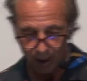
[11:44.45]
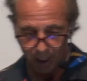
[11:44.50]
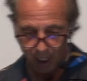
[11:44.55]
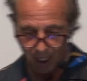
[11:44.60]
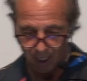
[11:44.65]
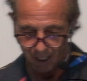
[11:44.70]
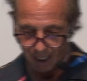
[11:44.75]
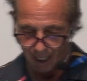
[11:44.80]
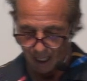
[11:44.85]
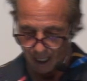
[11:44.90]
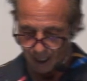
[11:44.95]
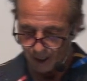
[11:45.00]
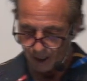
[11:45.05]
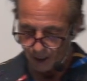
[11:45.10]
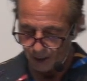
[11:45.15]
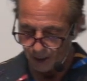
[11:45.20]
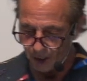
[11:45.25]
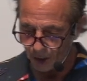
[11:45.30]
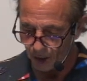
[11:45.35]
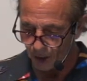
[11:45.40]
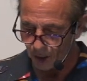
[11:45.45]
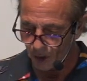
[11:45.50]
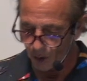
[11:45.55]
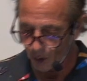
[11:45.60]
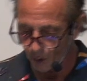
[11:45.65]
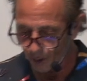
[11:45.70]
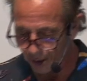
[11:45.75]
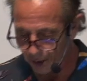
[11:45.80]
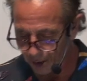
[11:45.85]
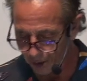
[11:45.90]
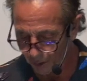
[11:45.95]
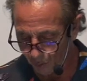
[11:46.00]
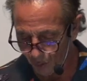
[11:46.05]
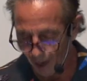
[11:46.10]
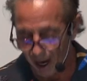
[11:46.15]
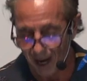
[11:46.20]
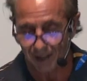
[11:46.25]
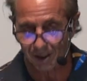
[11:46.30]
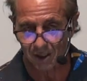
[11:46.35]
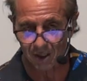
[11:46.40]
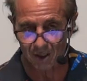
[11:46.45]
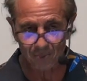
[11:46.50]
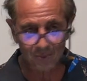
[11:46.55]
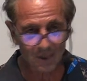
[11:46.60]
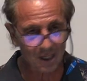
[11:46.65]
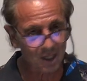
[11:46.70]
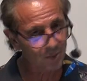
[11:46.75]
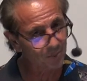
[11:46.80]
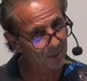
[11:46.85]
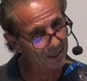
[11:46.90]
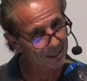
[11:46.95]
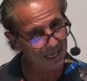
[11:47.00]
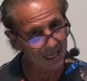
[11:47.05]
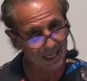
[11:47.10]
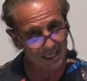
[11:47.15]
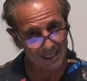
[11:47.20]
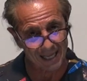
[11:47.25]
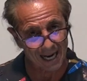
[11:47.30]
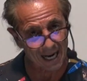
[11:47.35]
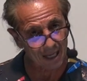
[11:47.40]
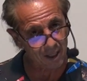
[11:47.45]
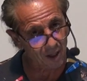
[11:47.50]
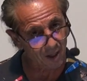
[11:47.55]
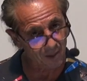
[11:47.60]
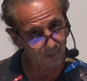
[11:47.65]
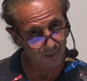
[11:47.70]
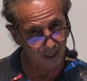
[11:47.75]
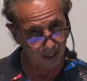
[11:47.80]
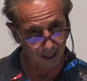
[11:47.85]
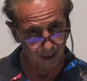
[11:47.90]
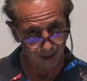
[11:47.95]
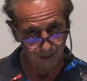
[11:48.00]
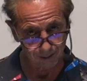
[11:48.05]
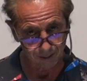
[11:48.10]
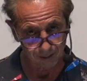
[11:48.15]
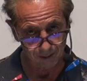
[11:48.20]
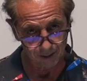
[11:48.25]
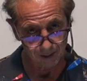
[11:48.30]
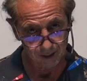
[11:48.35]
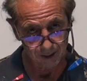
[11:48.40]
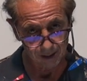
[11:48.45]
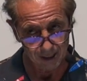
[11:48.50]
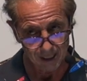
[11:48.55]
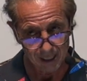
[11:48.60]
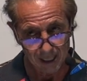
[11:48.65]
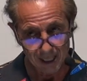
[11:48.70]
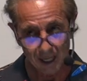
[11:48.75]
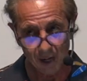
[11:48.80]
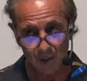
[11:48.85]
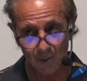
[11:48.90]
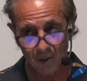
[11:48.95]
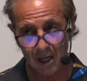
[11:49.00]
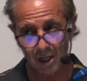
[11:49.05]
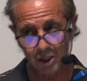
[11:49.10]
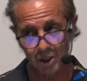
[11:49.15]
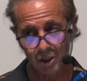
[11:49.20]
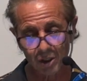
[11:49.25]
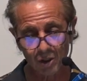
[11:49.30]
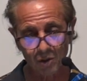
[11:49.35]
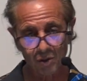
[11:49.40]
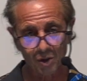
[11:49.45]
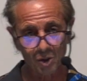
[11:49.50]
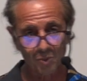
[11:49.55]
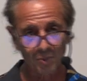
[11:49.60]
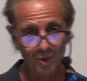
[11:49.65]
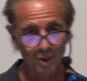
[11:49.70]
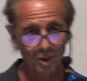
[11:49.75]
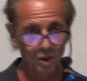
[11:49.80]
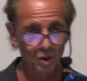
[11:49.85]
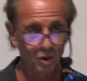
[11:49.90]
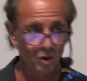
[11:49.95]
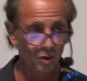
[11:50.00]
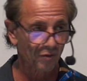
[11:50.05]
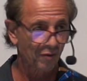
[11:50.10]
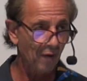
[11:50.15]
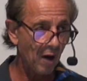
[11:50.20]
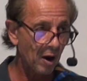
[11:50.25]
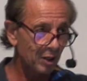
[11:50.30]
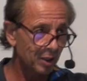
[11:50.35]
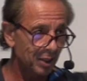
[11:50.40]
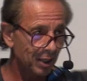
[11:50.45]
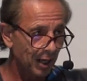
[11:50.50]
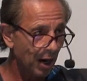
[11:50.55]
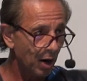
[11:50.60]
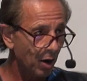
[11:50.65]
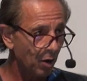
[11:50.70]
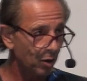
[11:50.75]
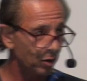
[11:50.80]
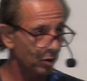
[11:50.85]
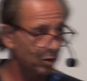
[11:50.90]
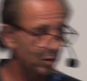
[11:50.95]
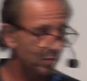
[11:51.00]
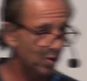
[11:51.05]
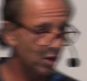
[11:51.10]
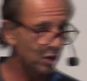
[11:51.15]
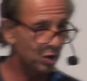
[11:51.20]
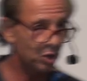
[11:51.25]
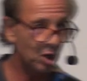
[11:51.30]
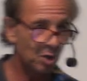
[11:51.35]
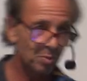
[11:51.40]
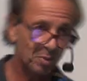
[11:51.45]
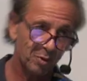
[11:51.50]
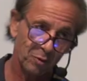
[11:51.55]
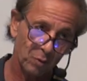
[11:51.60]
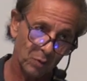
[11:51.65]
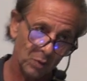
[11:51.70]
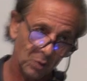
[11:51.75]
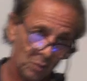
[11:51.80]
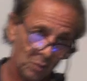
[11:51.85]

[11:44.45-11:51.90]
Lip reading: Again, this is known as the rise of the beast, but that has not come yet. And I want to share this because the fall of the harlot must come before the